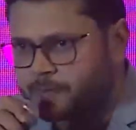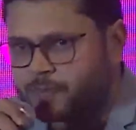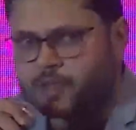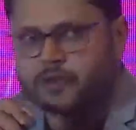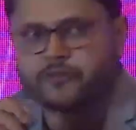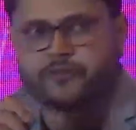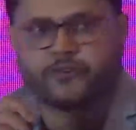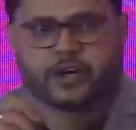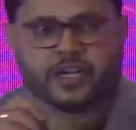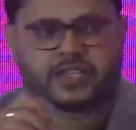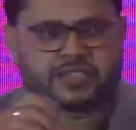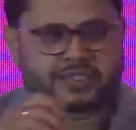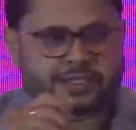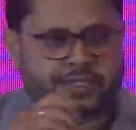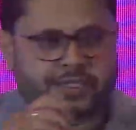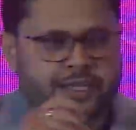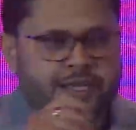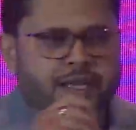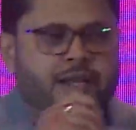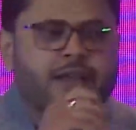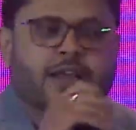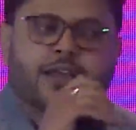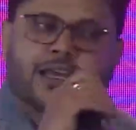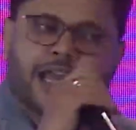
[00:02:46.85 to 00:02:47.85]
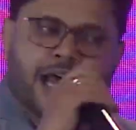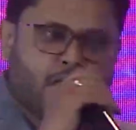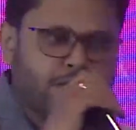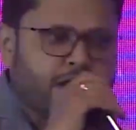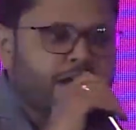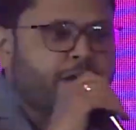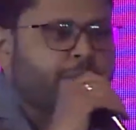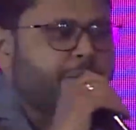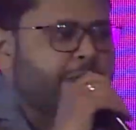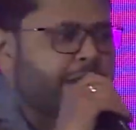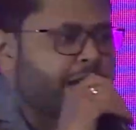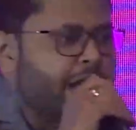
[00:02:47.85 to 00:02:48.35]
First, now
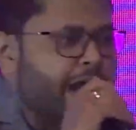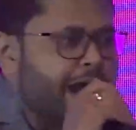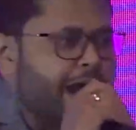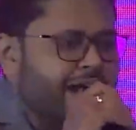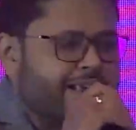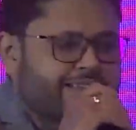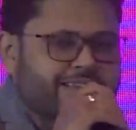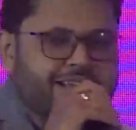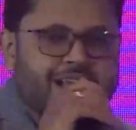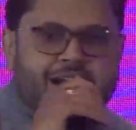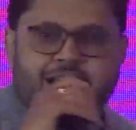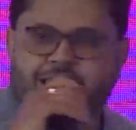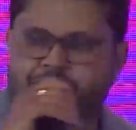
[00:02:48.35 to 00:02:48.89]
let me ask